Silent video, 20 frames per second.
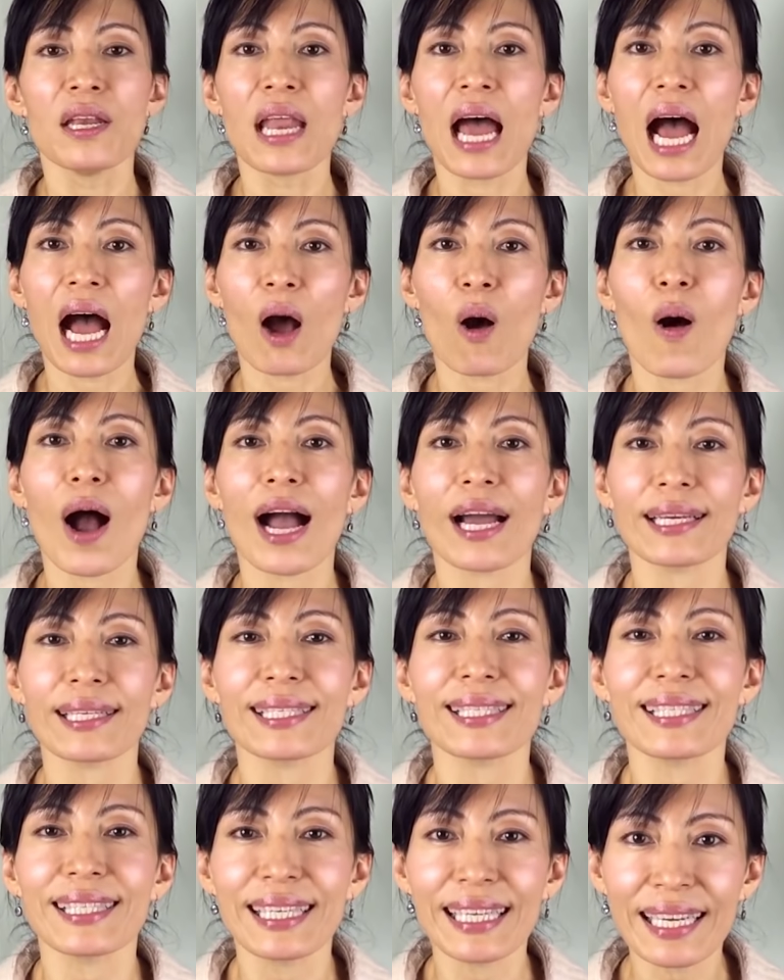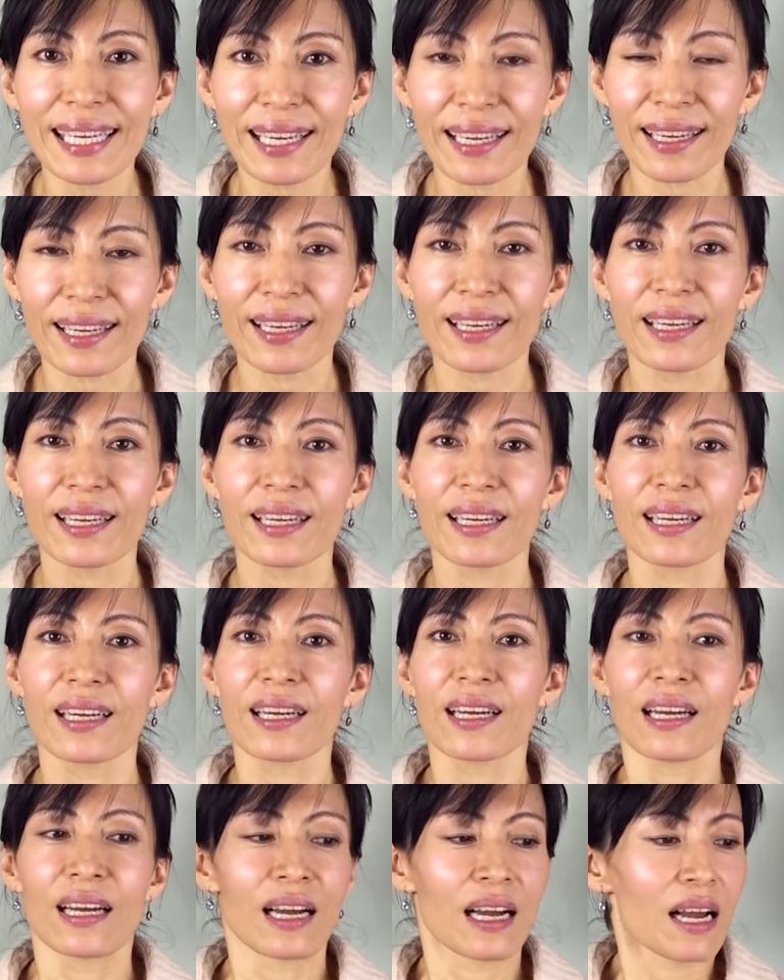now I see
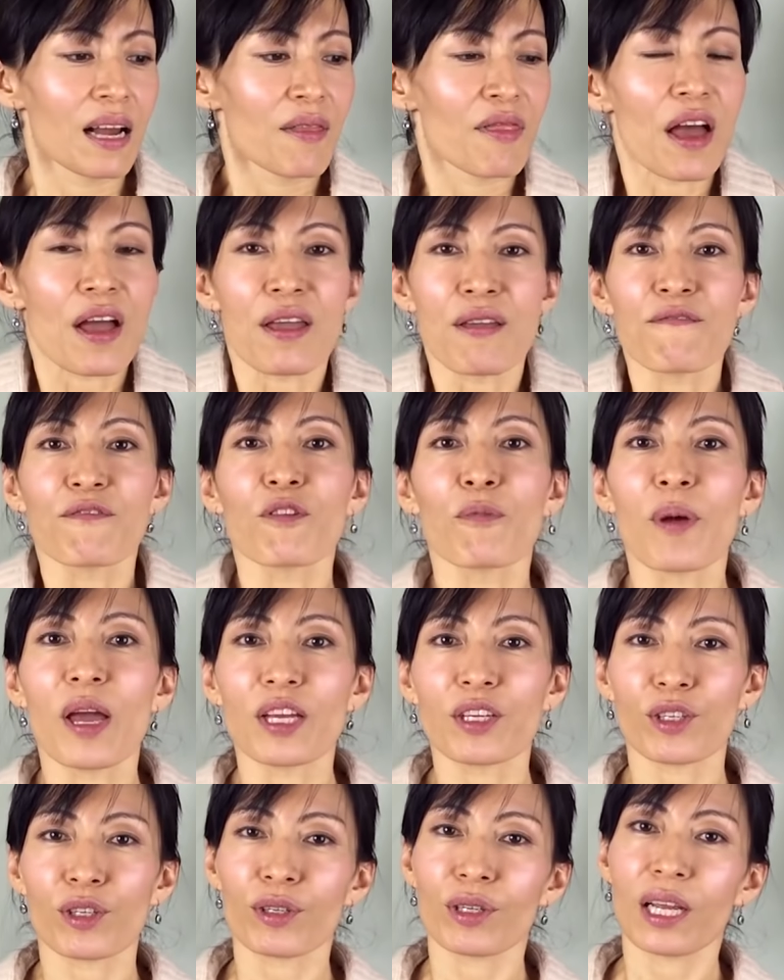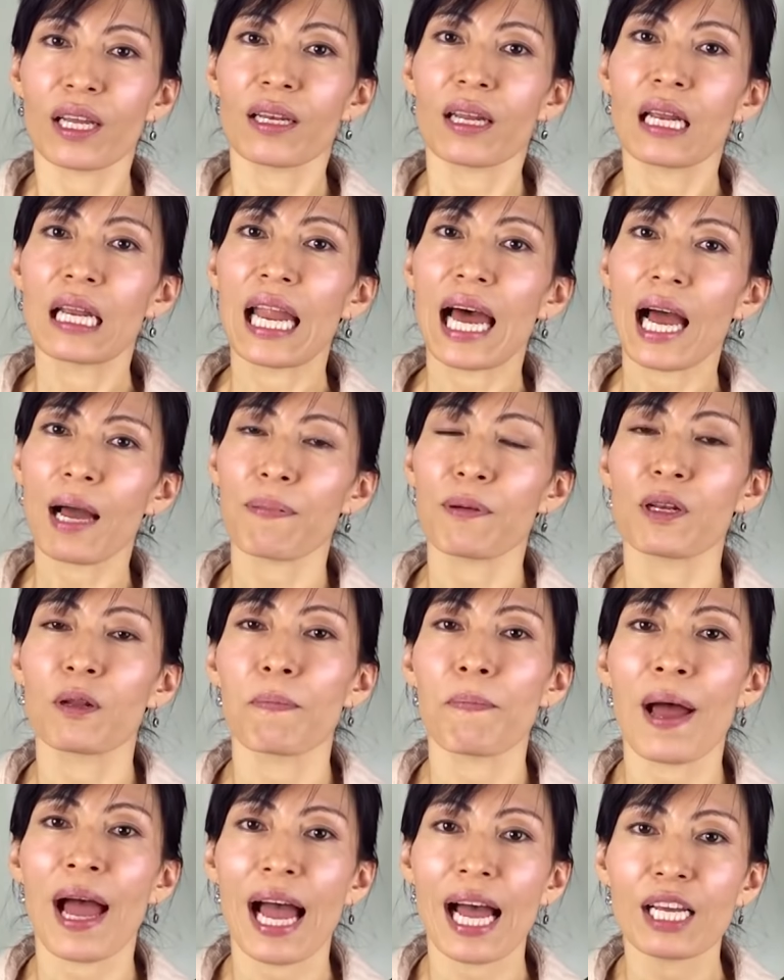the information and the love and
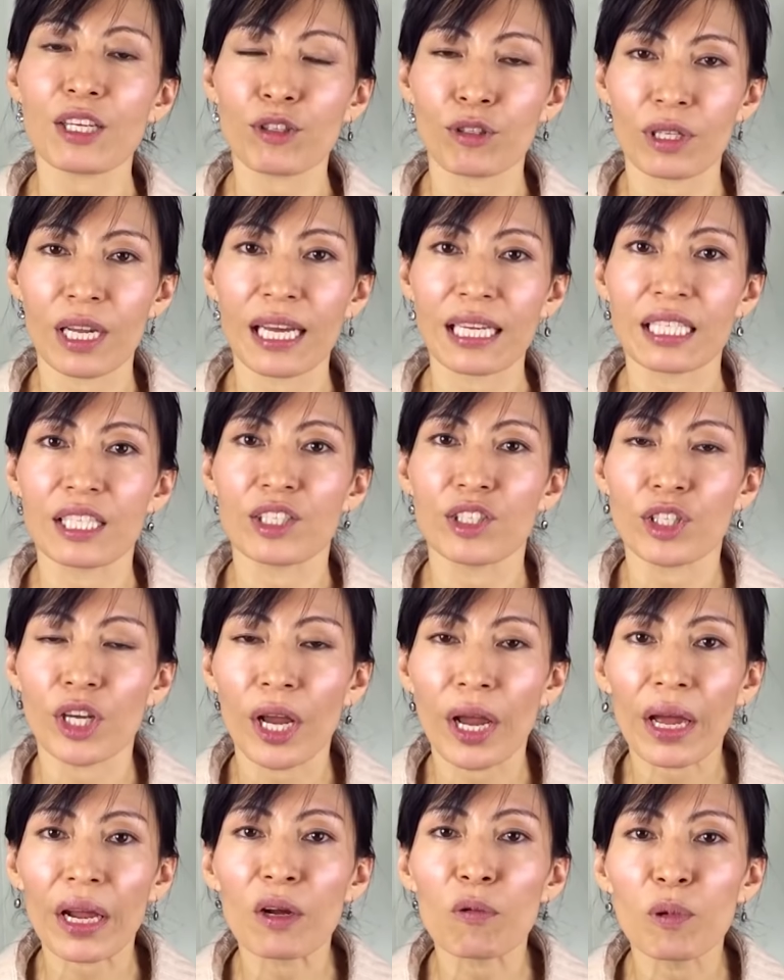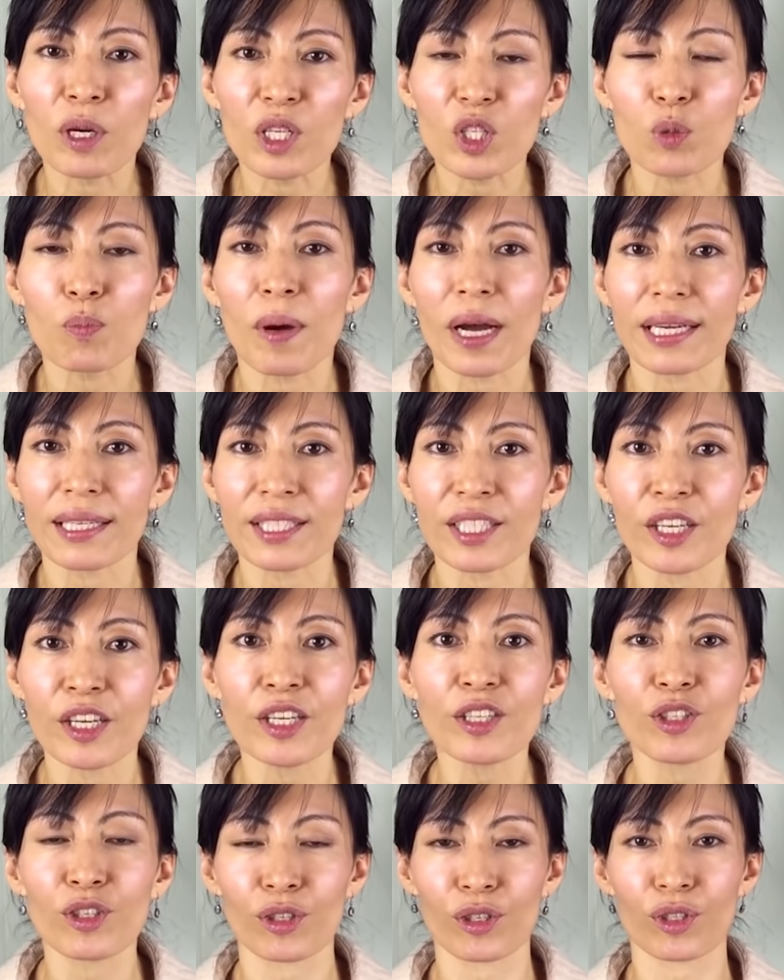the passion I shared with my
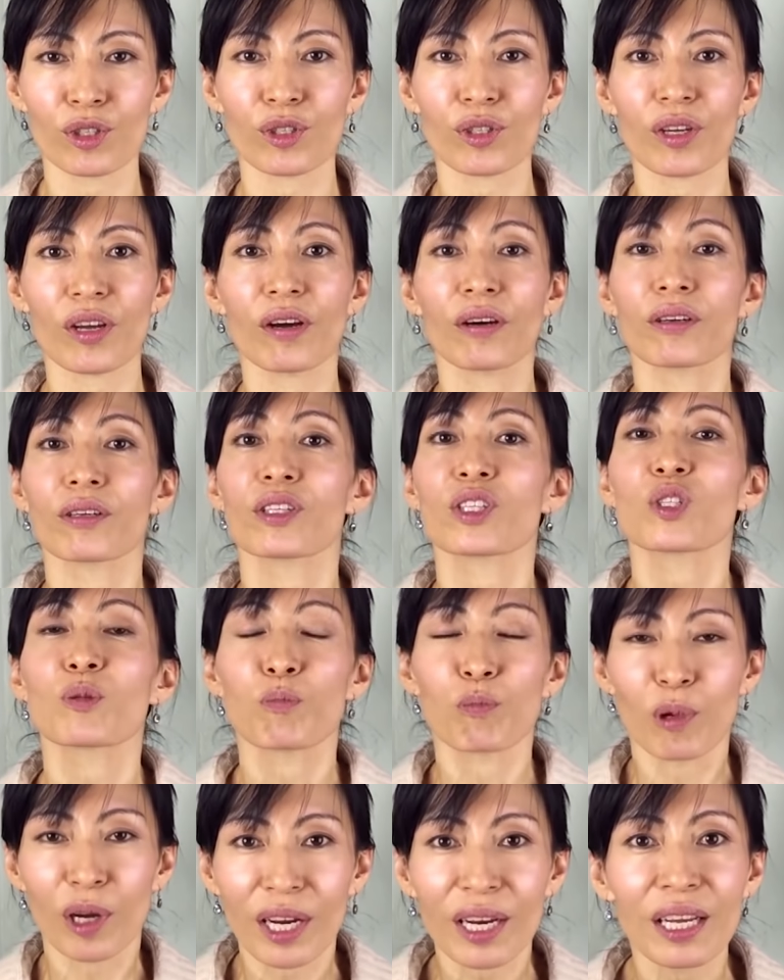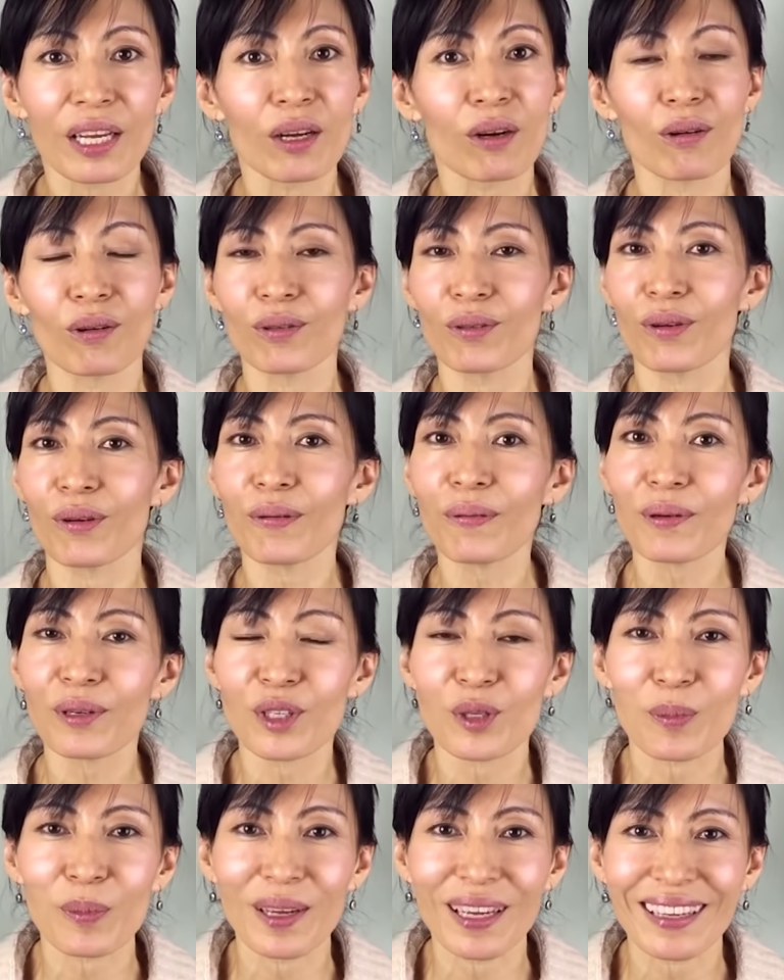teachers are spreading all over
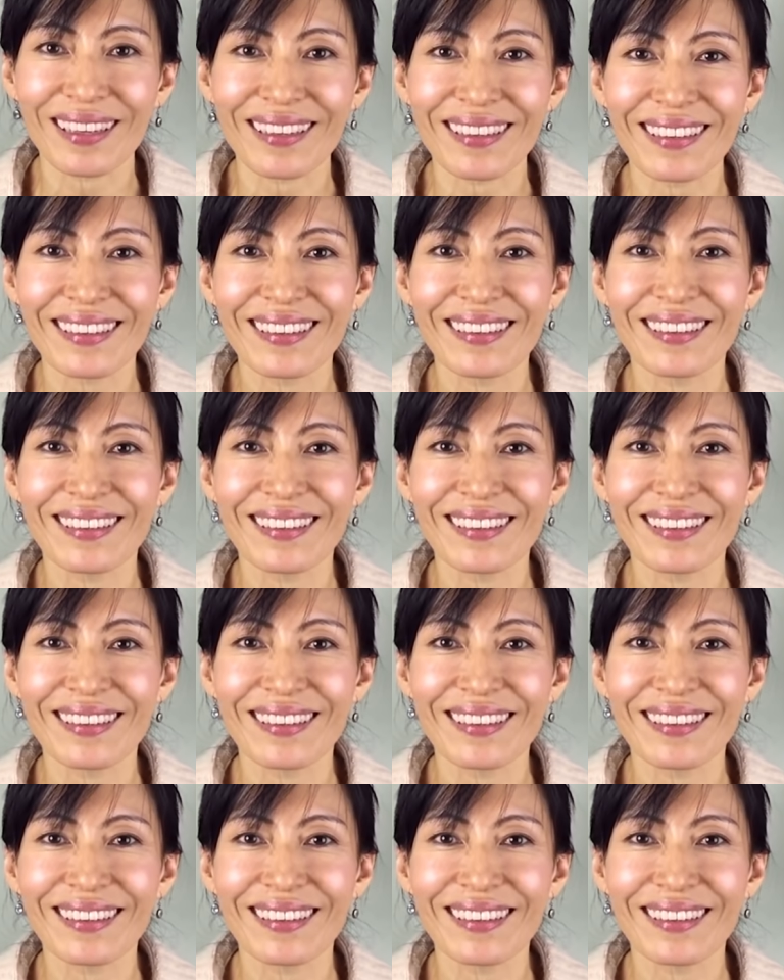Japan.